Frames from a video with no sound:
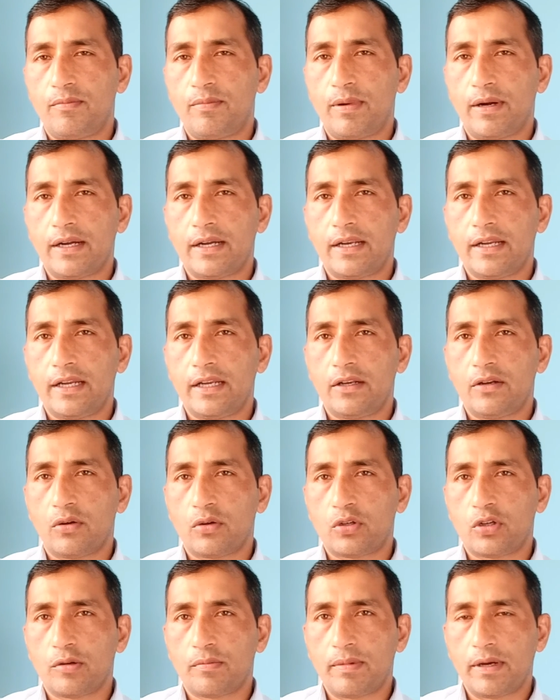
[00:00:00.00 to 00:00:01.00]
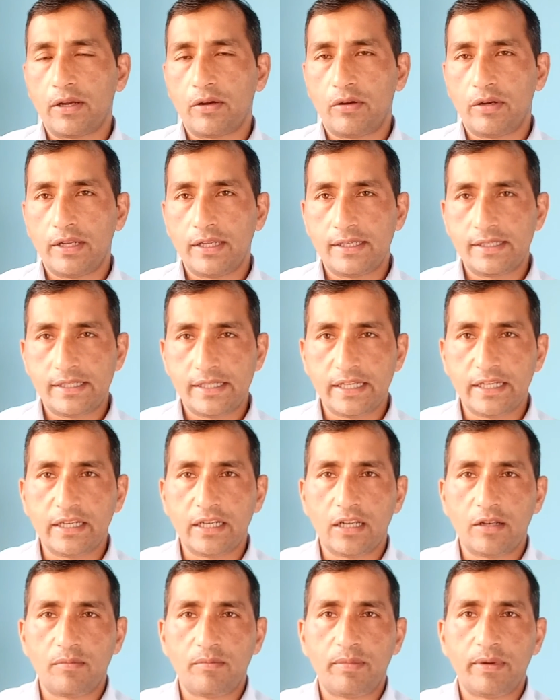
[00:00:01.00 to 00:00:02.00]
but it occupies only
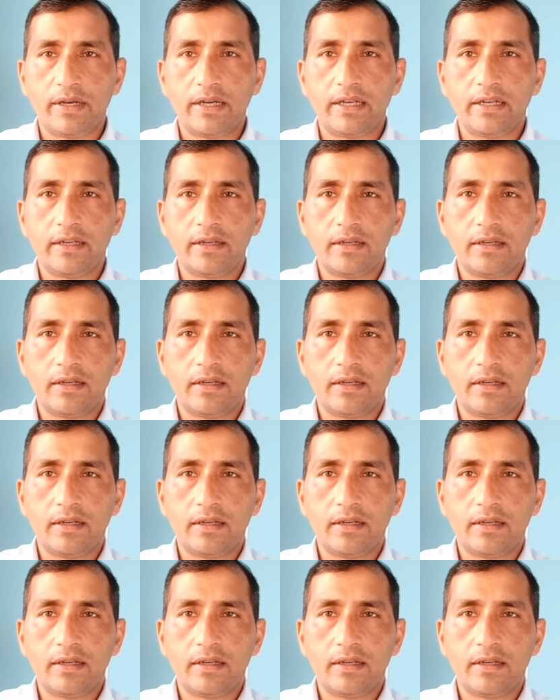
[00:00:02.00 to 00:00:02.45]
single bit.